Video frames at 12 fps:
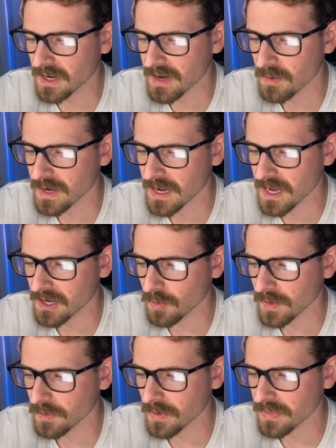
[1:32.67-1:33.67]
I went ahead and
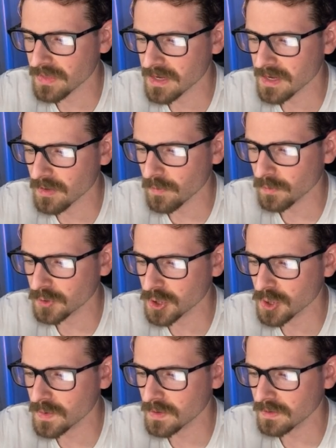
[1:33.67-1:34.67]
went with the
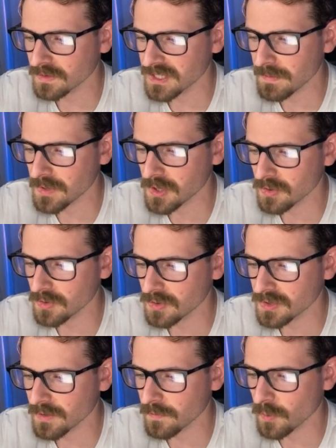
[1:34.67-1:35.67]
2
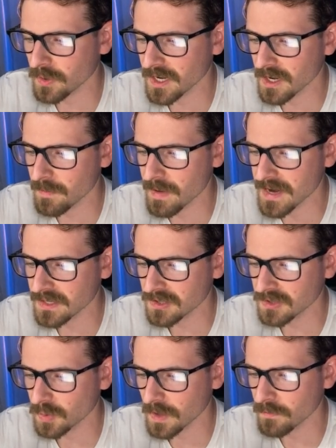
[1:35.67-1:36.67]
CPUs, 4
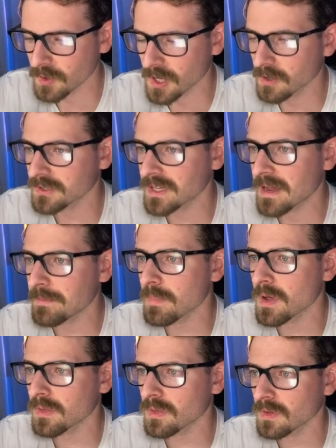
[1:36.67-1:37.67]
gigabytes, $24 a
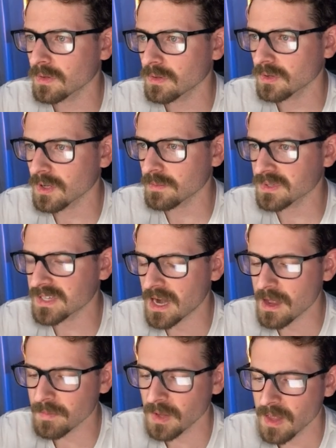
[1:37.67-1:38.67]
month
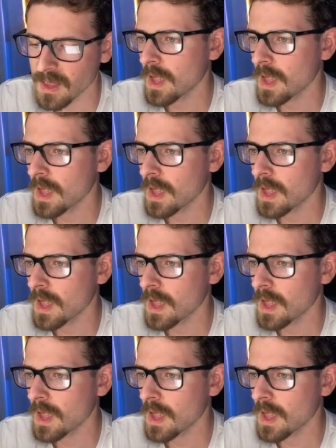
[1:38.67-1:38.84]
setup.